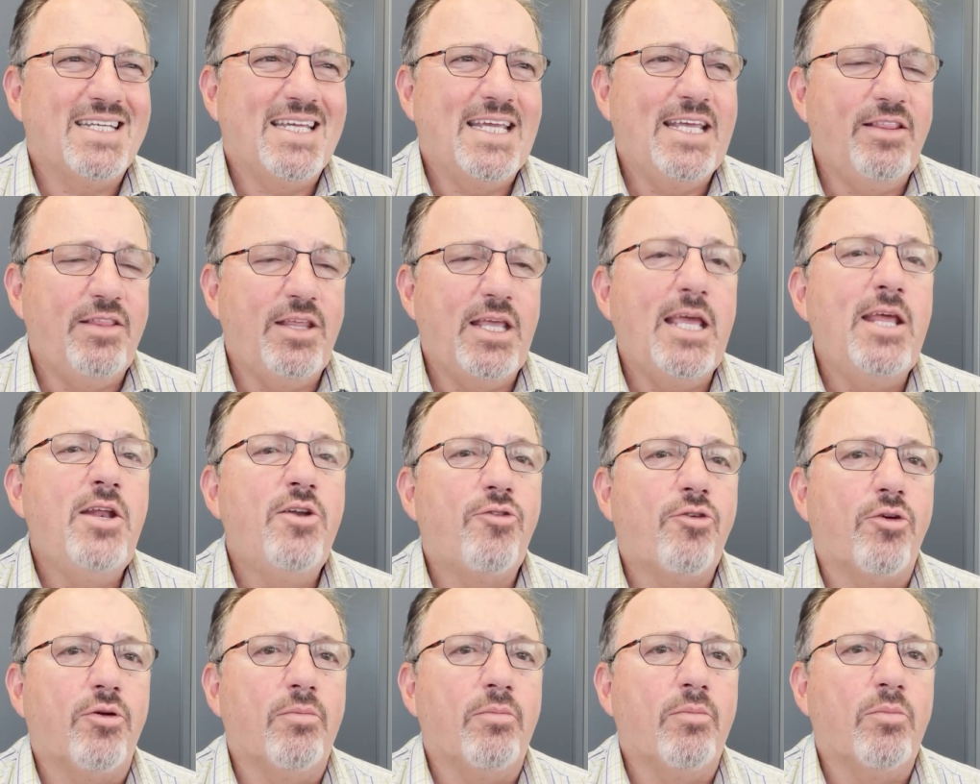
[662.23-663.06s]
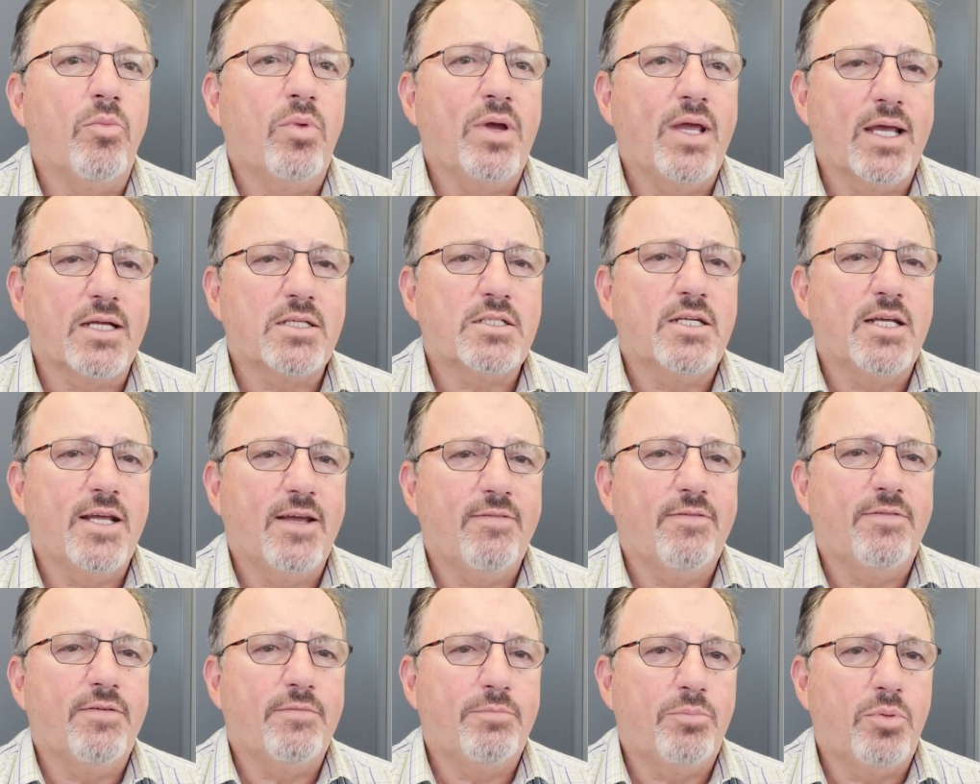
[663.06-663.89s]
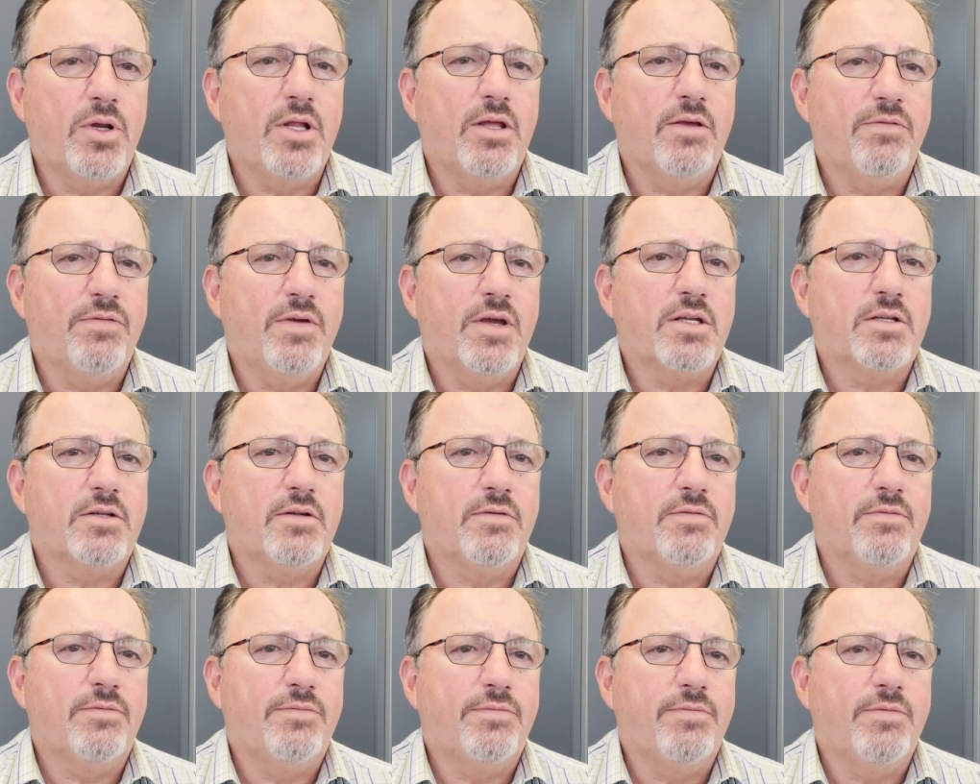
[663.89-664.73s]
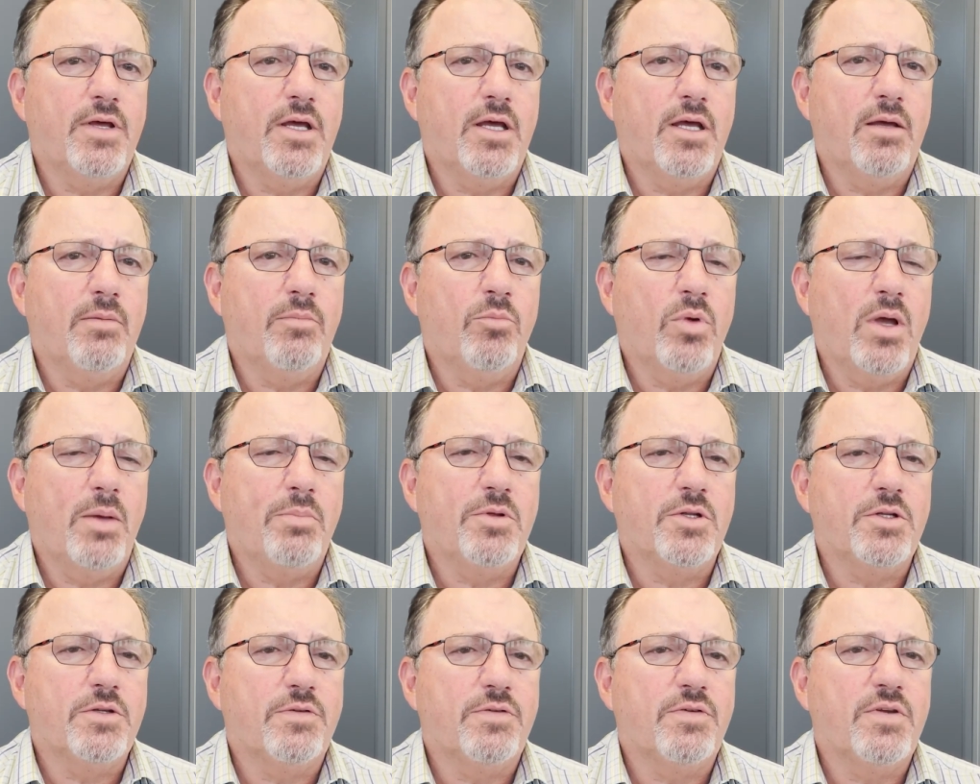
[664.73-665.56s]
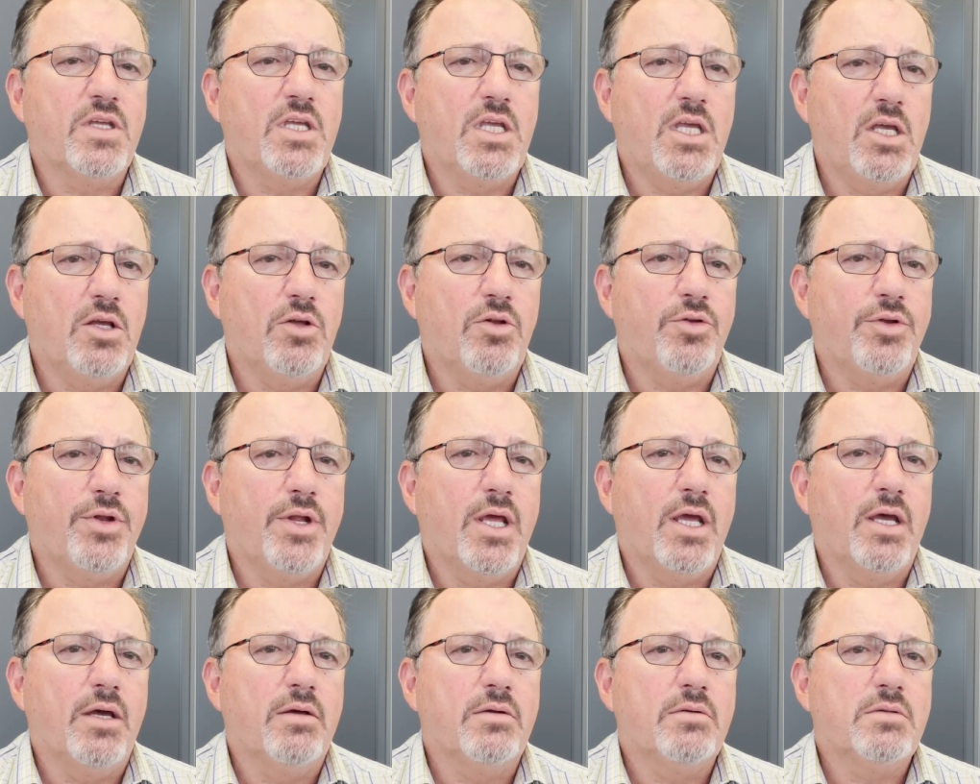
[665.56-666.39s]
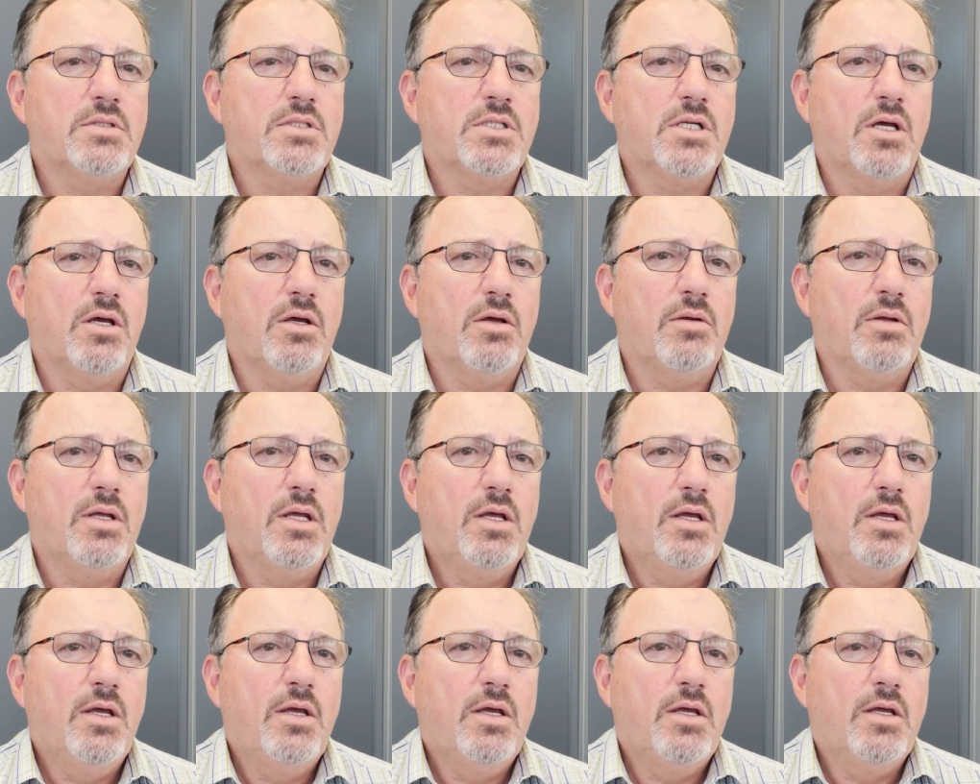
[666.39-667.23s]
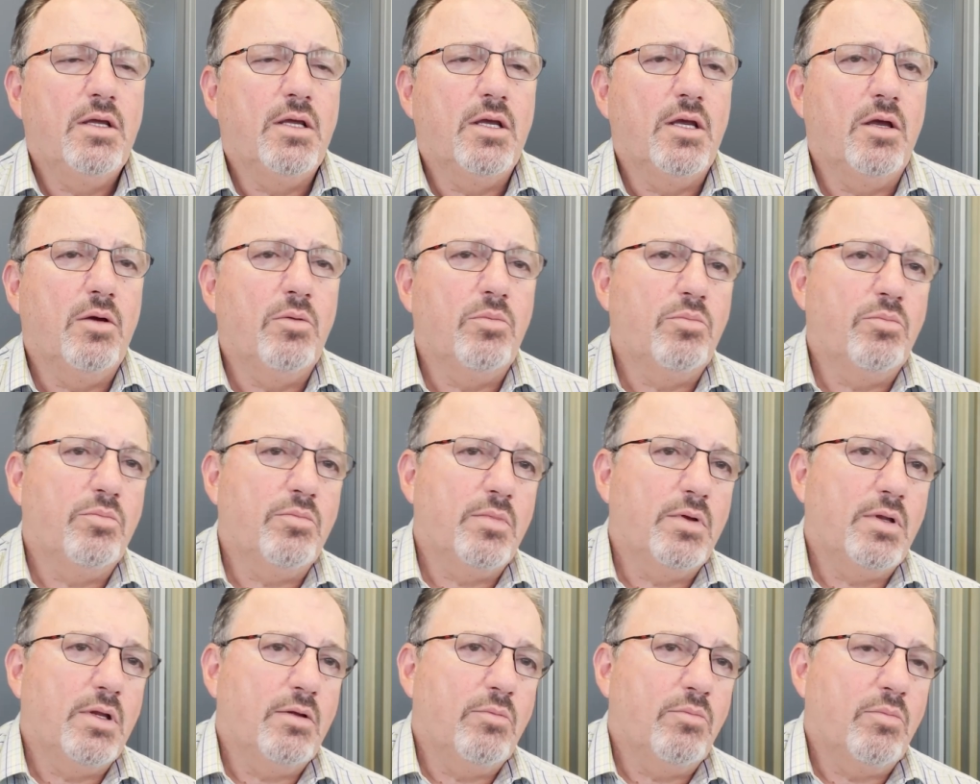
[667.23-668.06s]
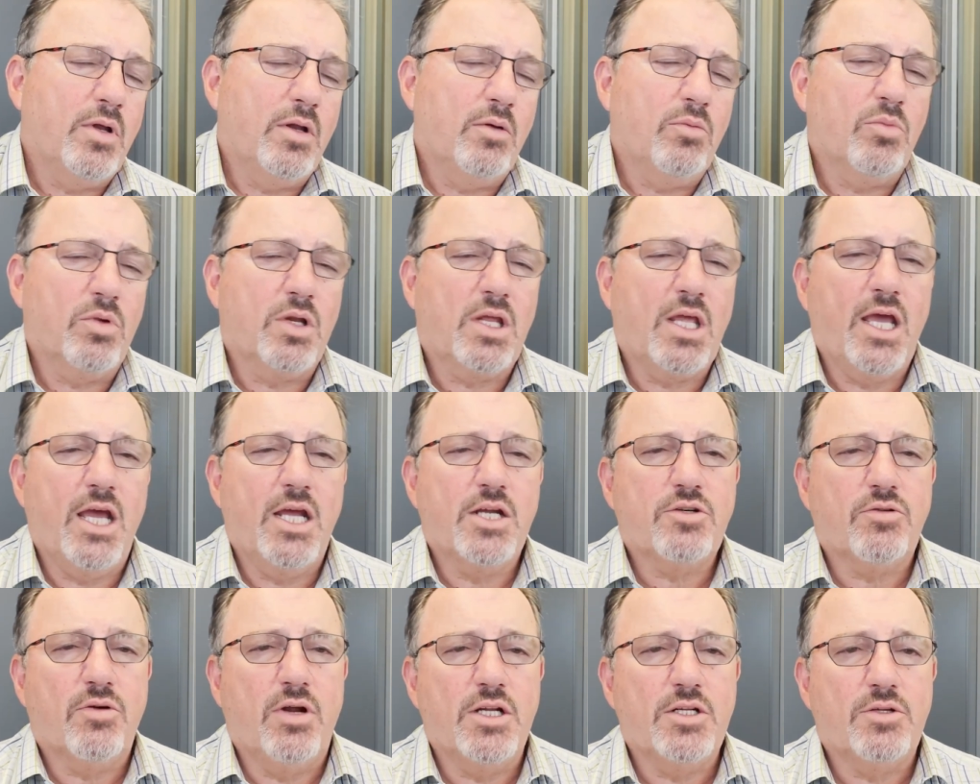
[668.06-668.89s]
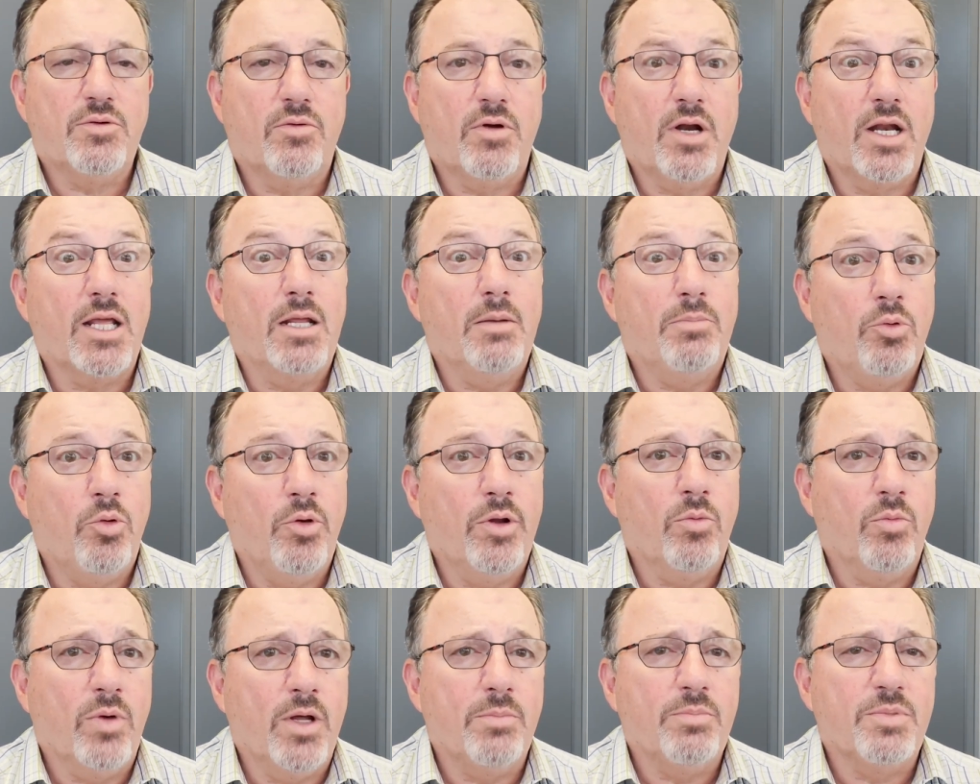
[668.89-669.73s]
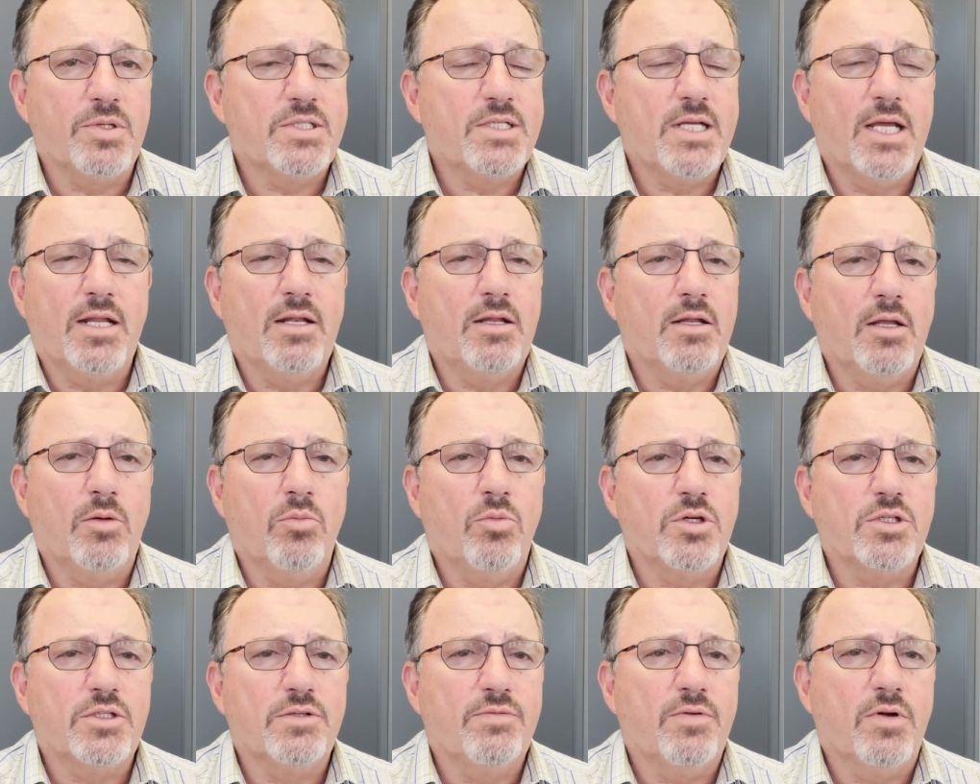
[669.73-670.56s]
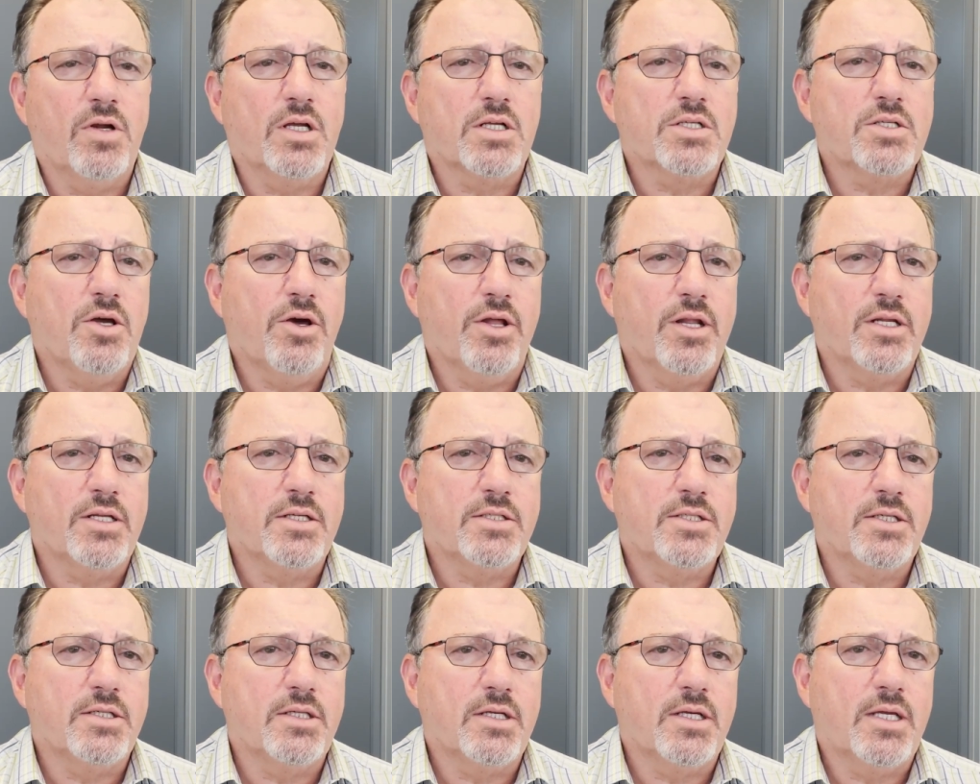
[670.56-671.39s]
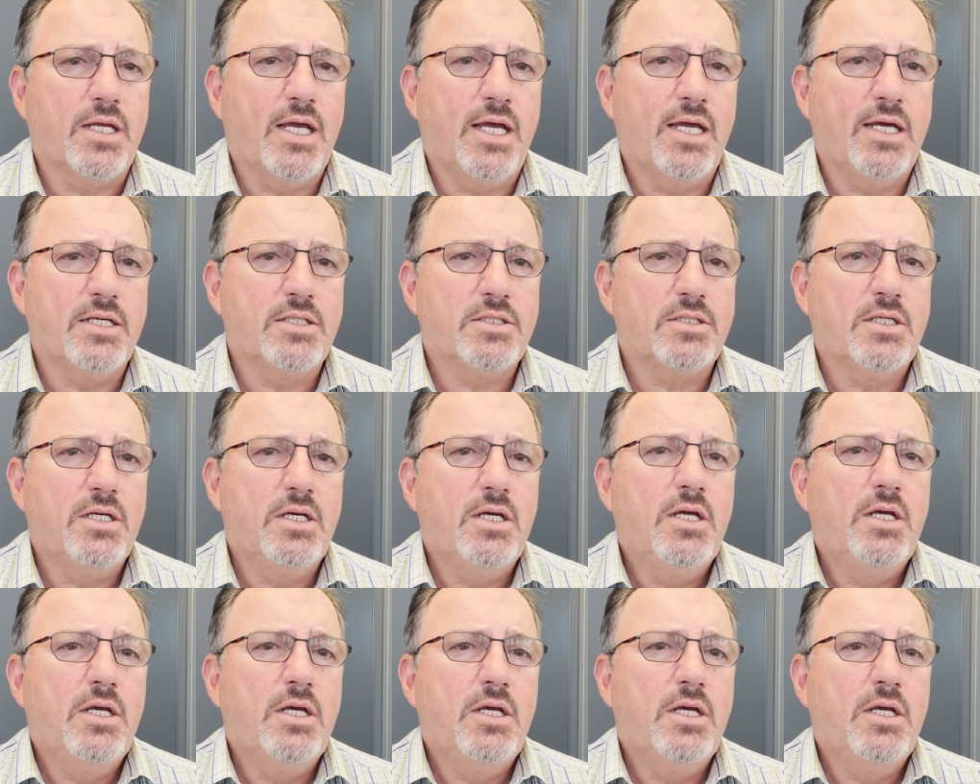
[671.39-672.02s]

in the interim, we actually have pretty effective um, weapons for yield now. So, you know, cash rates are running at 0.1%. It wasn't very exciting to sit in cash.